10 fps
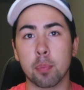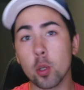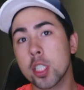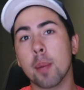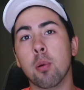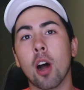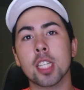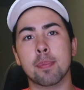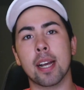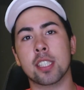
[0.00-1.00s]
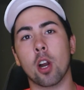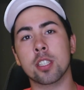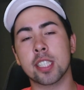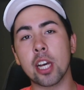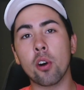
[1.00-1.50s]
blue chip prospects are
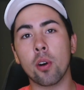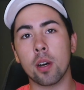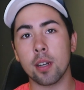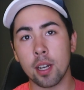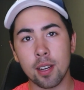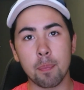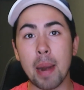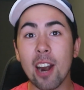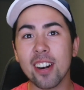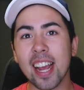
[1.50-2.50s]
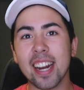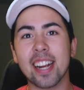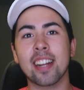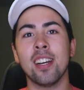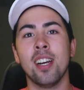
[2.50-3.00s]
still
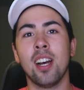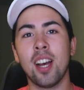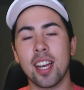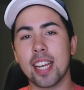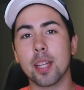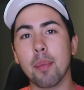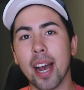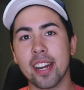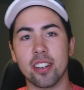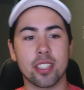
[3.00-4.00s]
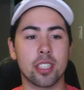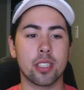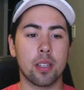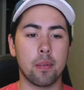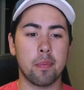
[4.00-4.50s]
marinating in the
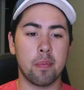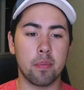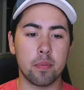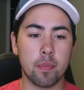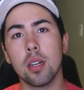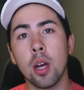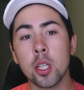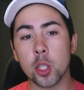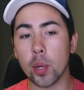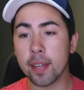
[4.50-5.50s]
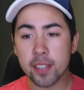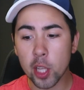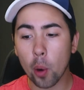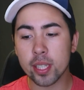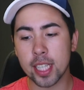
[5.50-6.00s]
minors. So even
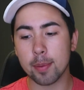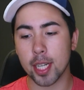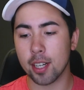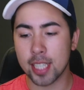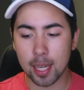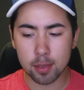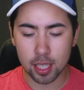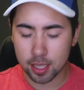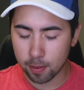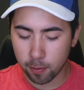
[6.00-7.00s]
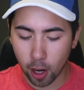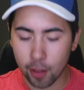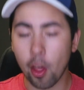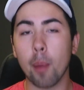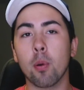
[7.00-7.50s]
though it seems like our team's just
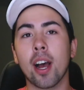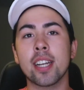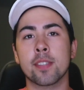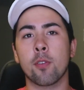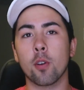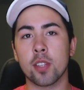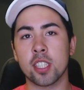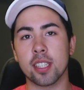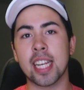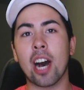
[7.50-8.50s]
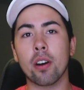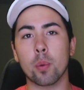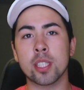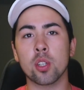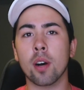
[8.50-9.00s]
on the uprise full of this young talent,
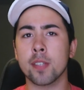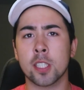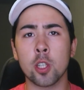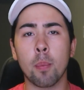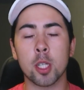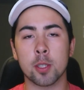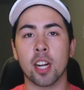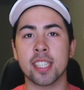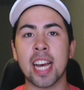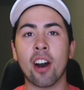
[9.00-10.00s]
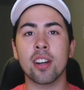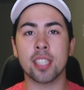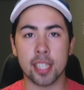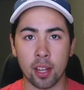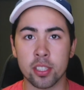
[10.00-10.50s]
we still have so much young
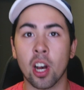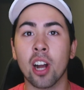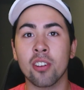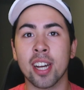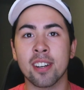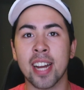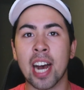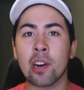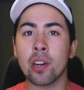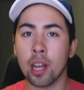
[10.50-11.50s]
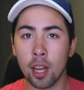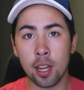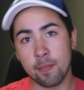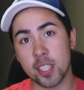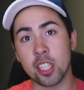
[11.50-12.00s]
talent. Niels Höglander now,
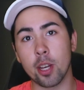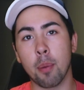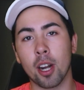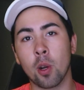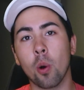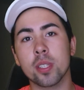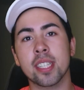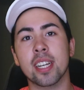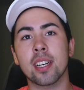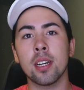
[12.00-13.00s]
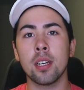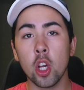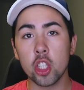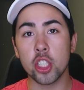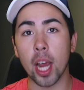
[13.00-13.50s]
Vasily Podkolzin,
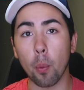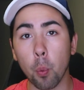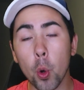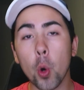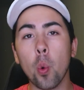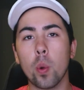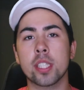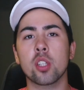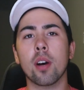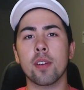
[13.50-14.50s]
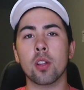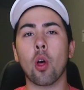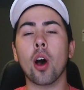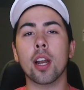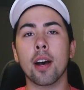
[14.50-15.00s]
Jet Wu. We still have a
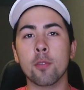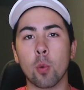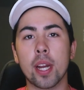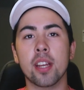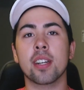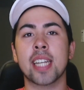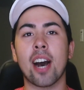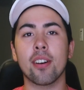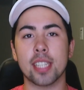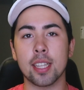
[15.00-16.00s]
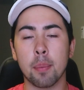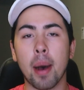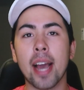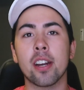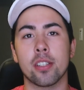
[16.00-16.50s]
lot of great young talent in the
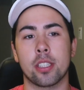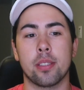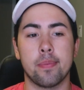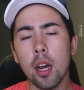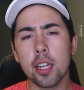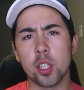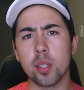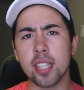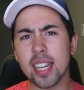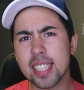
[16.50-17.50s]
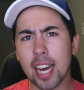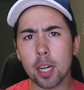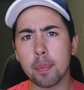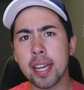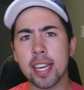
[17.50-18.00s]
minors. So it does kind
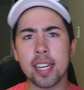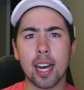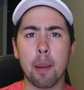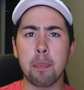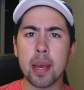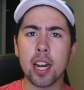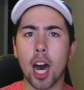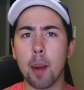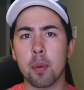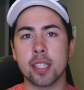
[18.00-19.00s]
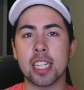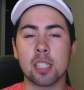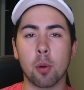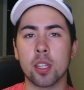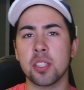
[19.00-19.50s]
of make it a bit
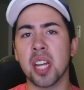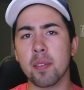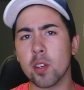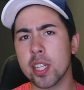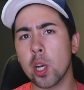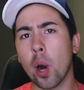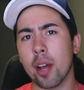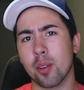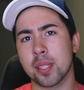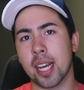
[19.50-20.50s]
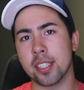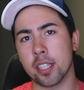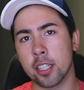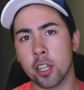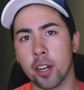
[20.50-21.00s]
unpredictable because you never really know how those guys are
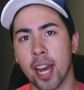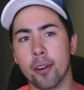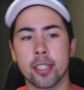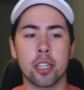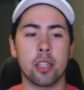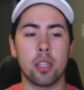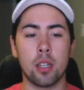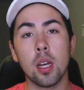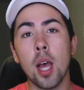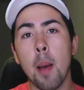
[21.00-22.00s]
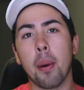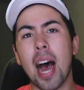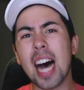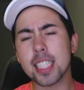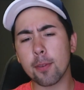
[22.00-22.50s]
going to turn out.
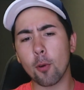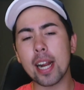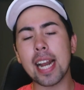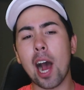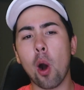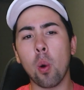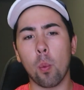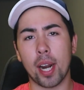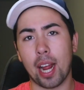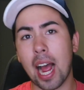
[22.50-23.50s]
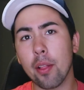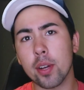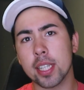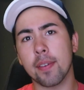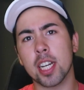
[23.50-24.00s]
But as of right now, when I
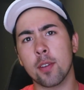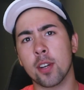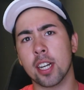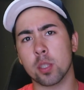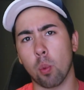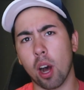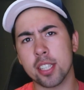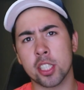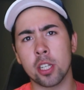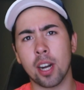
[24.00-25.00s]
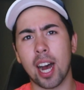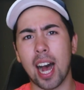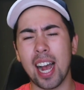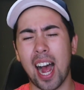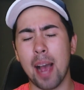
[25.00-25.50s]
look at the Vancouver Canucks roster,
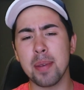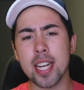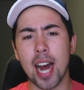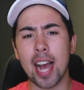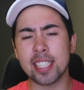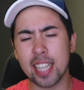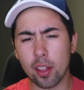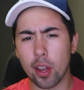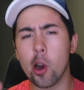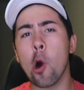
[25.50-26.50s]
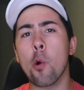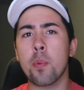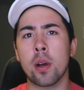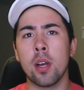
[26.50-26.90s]
I see a lot of hope,